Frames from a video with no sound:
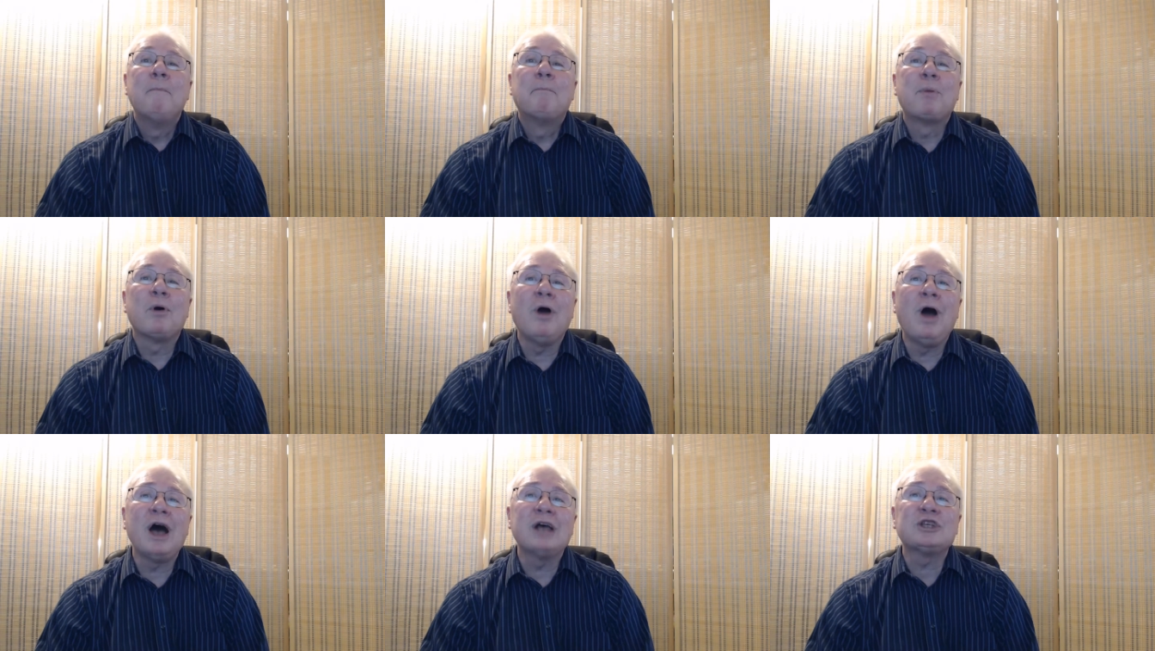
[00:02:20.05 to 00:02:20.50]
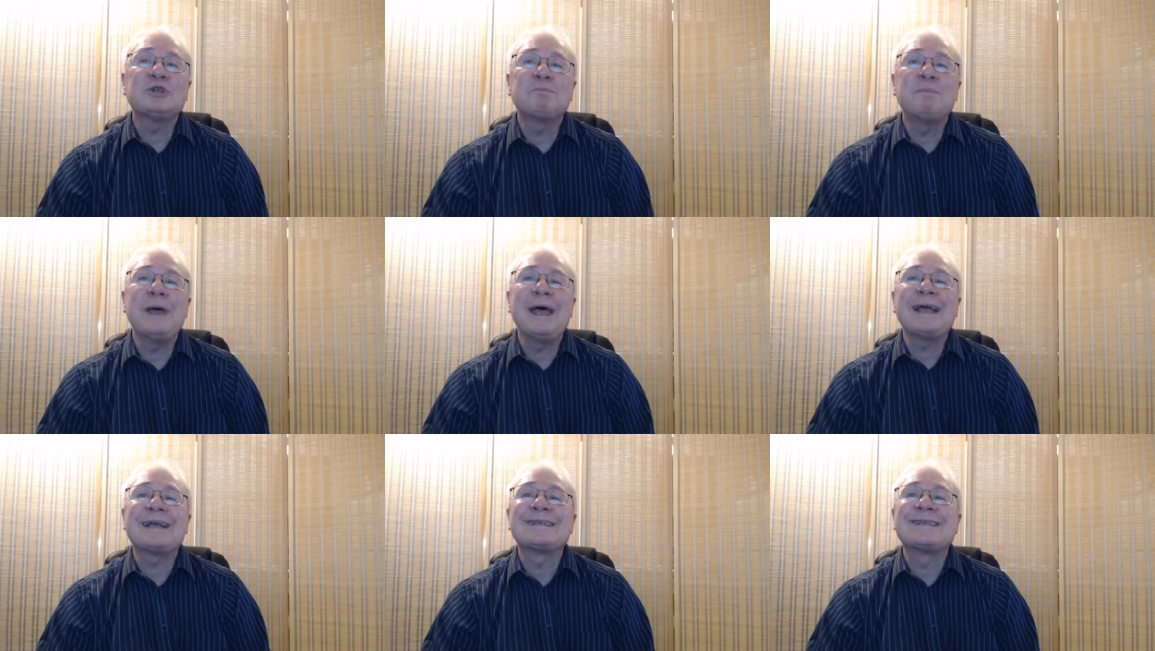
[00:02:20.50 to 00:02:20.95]

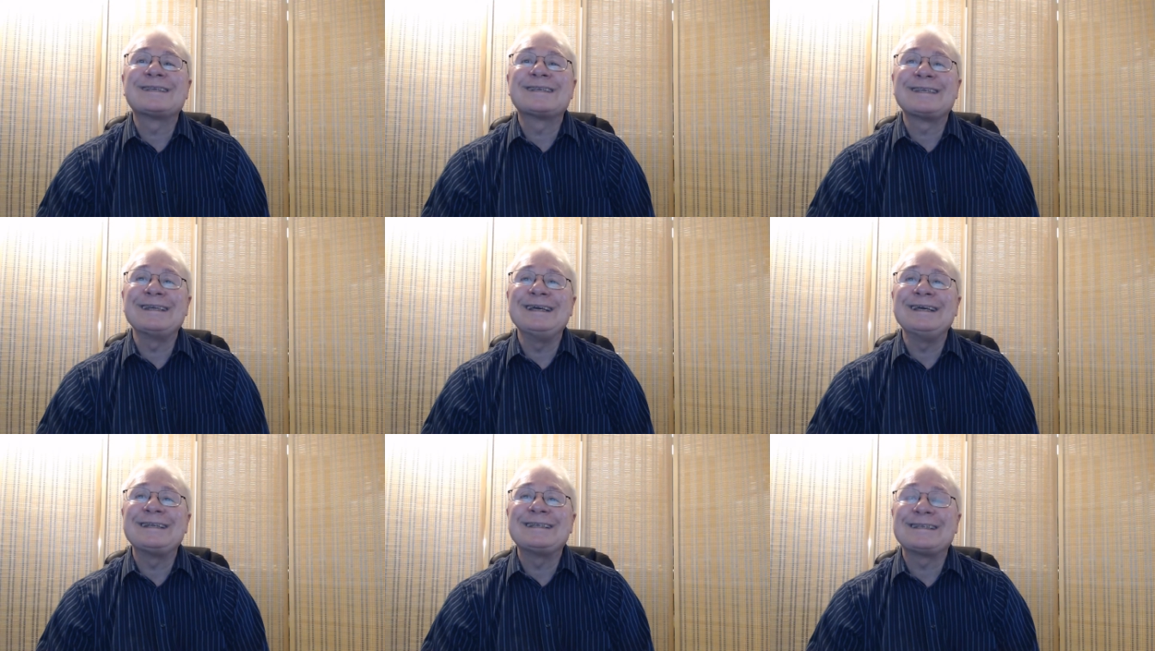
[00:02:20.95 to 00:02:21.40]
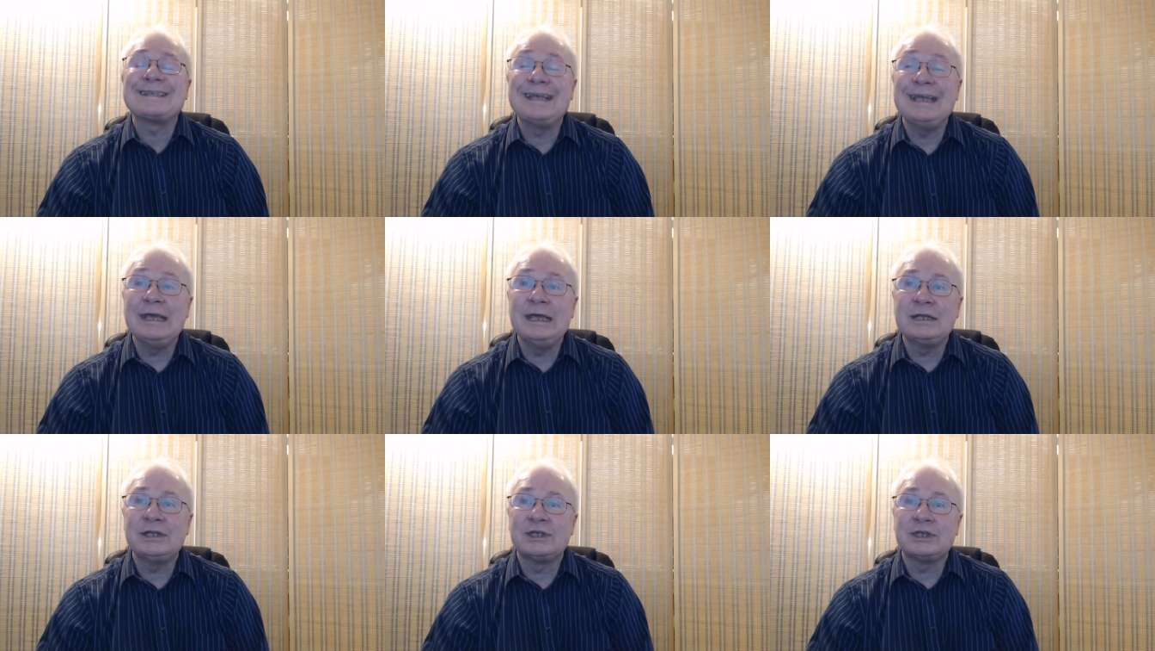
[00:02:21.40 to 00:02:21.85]
Prospects sense
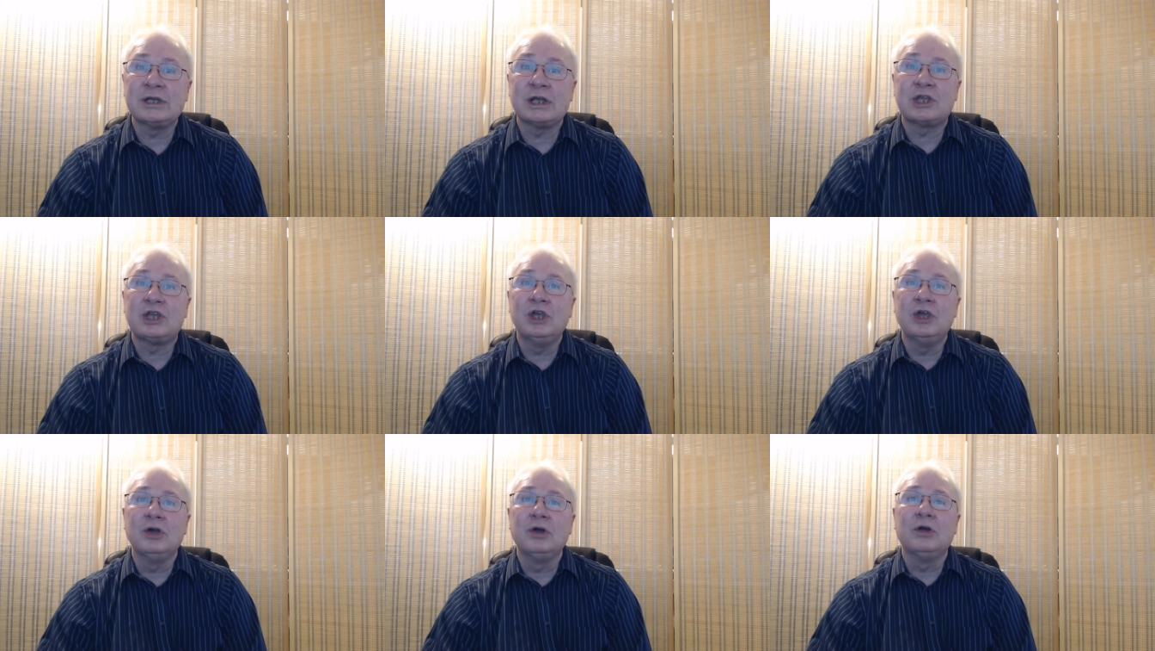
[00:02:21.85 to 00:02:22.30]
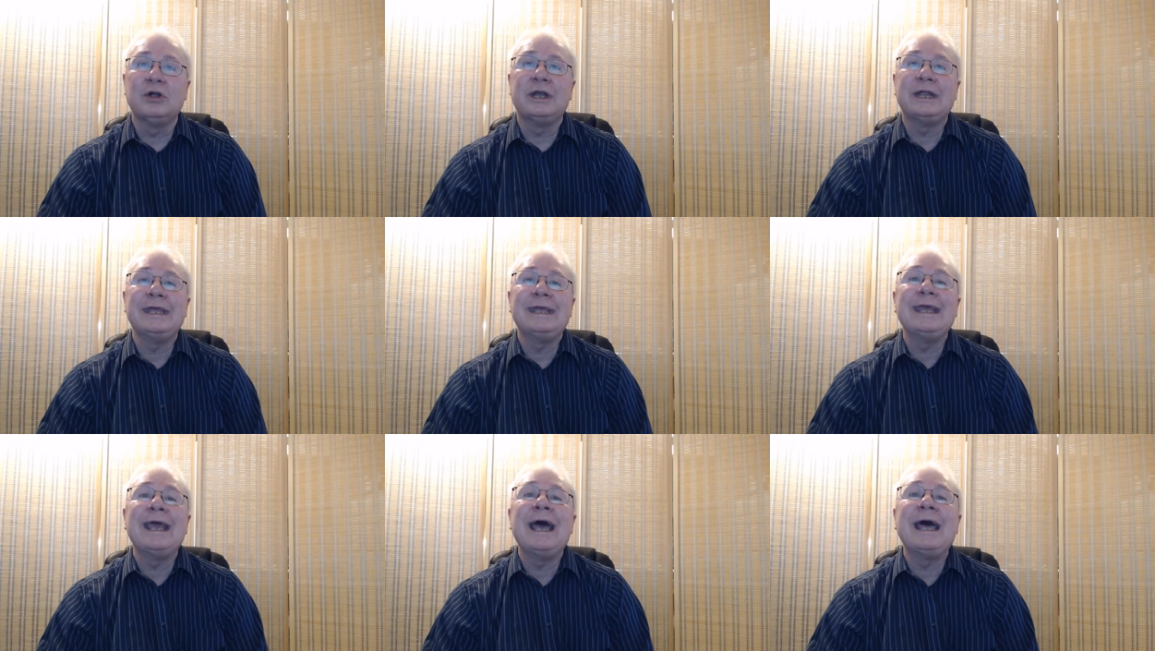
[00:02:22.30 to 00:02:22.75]

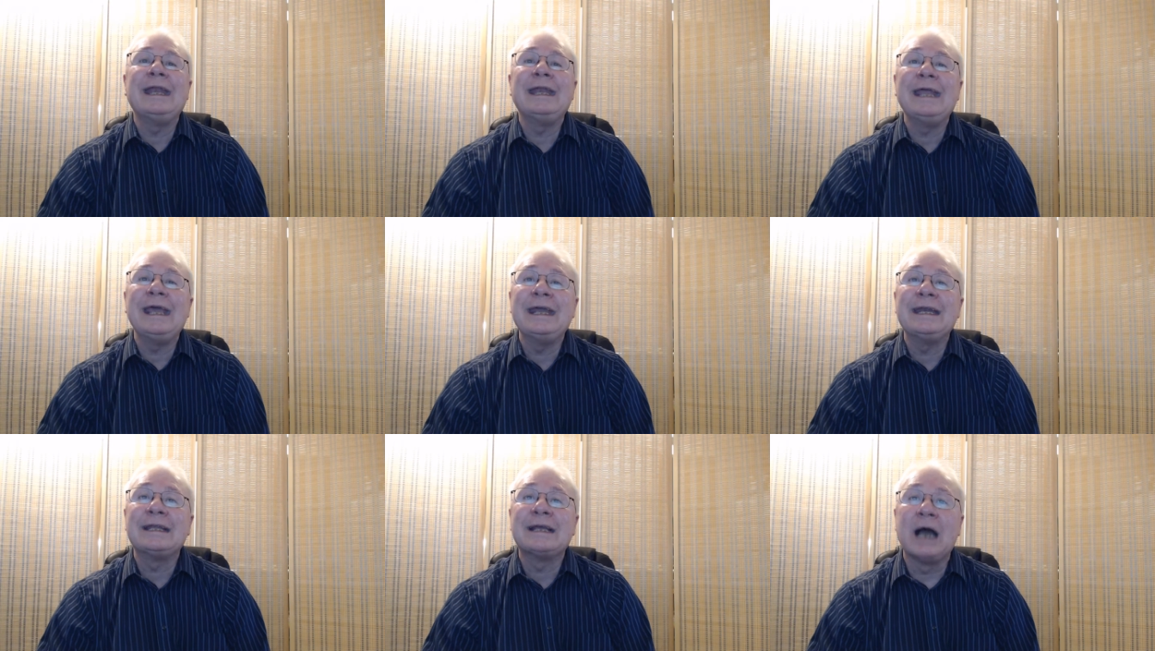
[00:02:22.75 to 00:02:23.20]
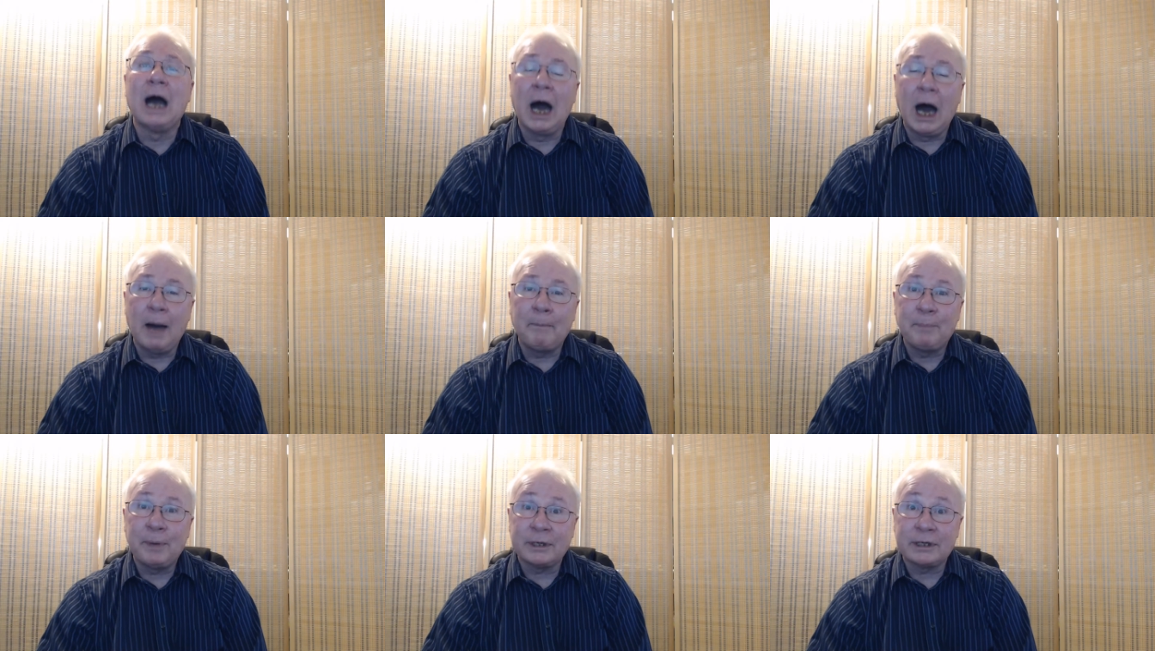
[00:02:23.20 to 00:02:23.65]
insecurity and
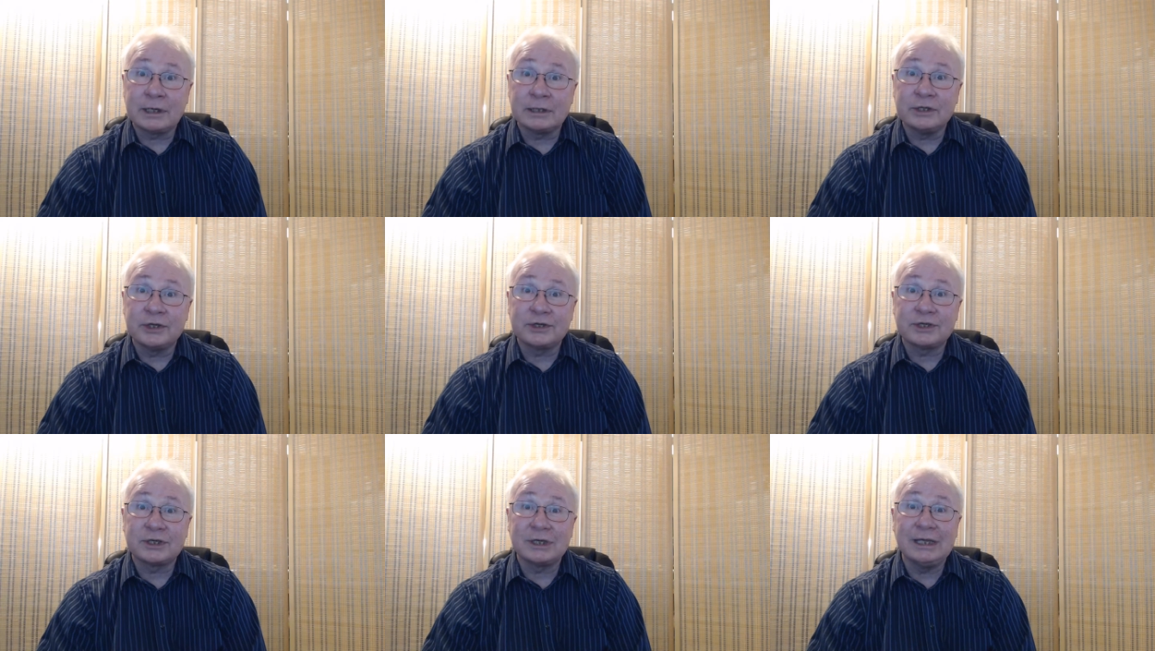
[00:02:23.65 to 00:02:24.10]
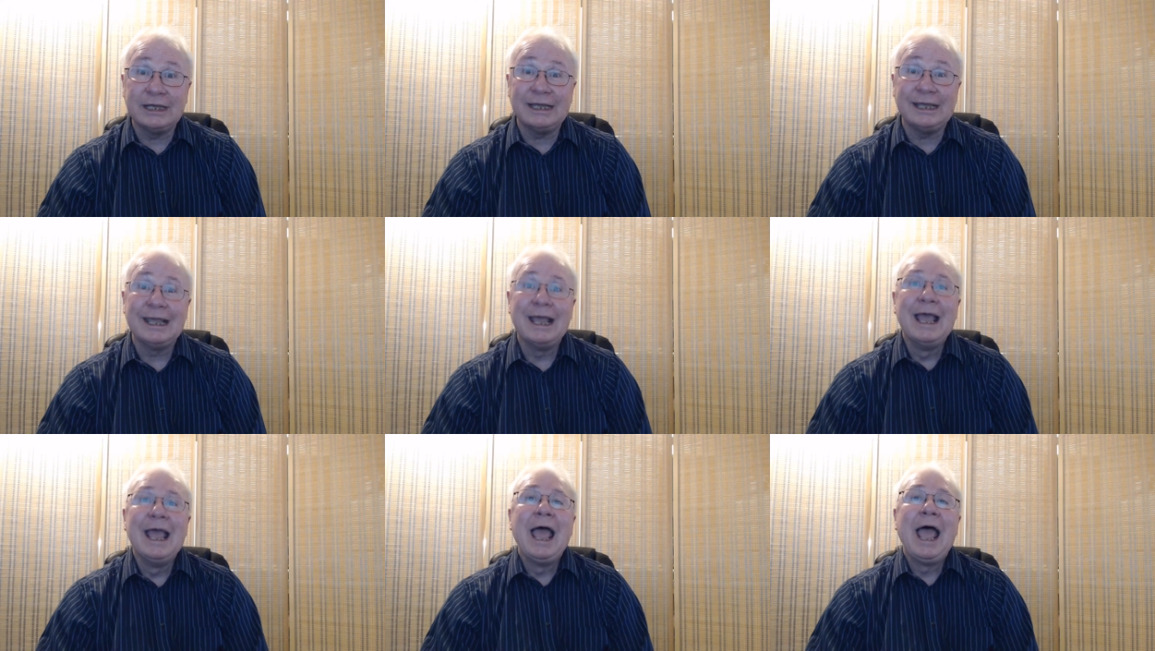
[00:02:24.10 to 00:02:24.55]

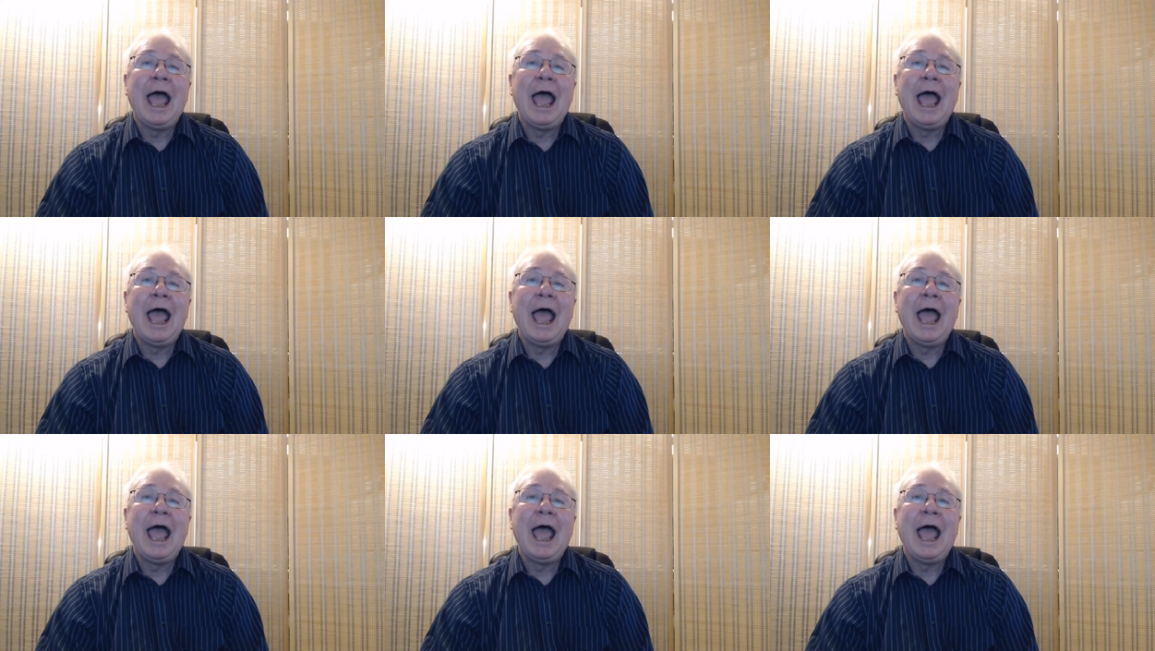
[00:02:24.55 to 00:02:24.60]
incompetency